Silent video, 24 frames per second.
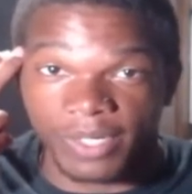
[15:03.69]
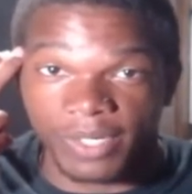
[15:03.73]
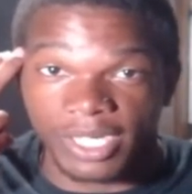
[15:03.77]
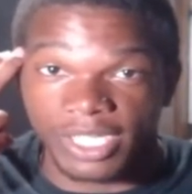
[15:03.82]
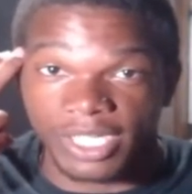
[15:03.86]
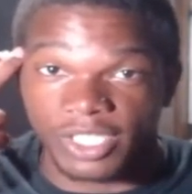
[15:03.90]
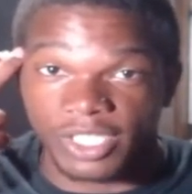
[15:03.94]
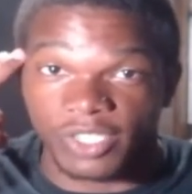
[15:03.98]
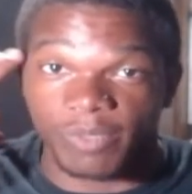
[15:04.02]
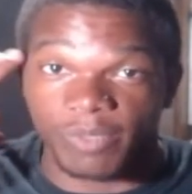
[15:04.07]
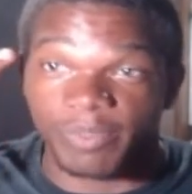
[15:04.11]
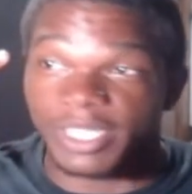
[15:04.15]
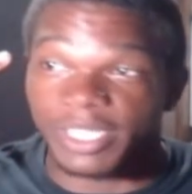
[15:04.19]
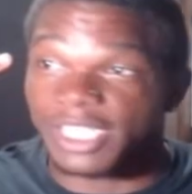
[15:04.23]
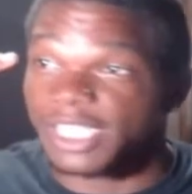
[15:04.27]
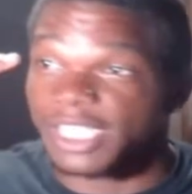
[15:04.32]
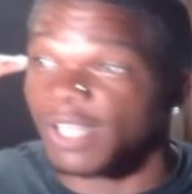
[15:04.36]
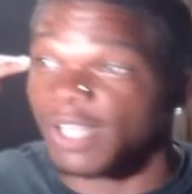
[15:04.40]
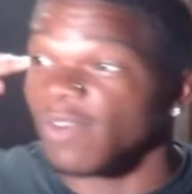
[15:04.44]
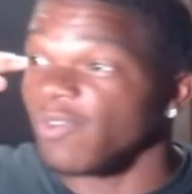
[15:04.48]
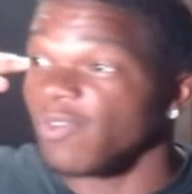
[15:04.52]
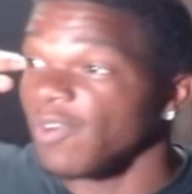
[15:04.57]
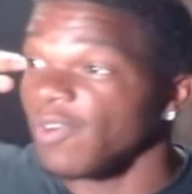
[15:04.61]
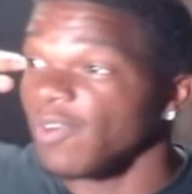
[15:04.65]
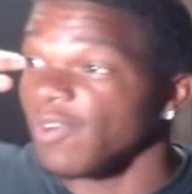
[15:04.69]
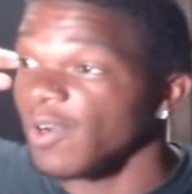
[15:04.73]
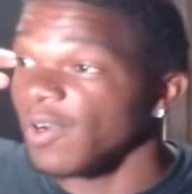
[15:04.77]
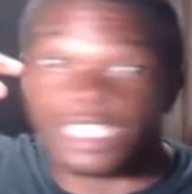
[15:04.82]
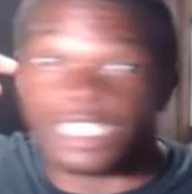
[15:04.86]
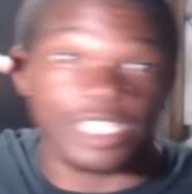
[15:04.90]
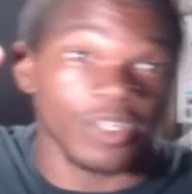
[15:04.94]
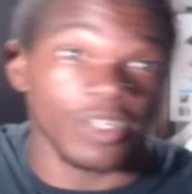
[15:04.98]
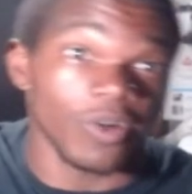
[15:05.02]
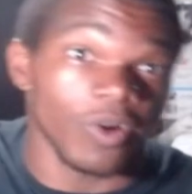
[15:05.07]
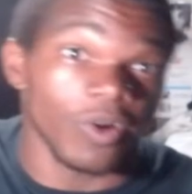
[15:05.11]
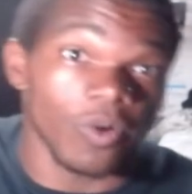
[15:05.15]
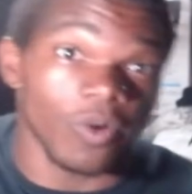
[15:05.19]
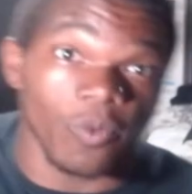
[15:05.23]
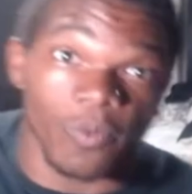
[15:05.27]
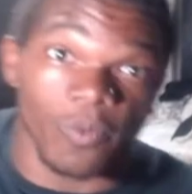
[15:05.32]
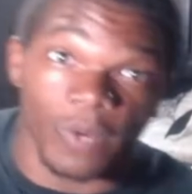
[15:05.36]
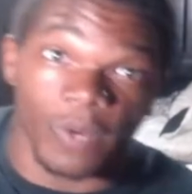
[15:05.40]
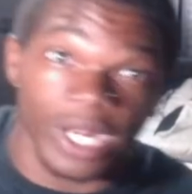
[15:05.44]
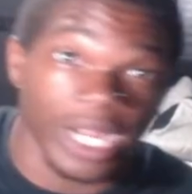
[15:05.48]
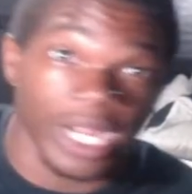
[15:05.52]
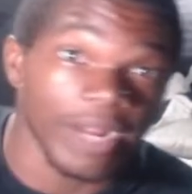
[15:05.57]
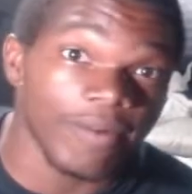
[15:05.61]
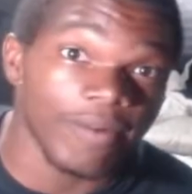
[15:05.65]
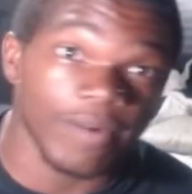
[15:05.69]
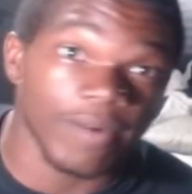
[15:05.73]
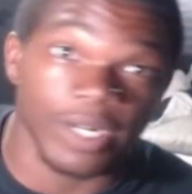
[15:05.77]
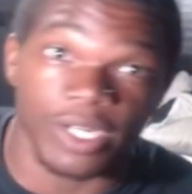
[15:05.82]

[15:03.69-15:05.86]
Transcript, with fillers: because you'll be so focused on whatever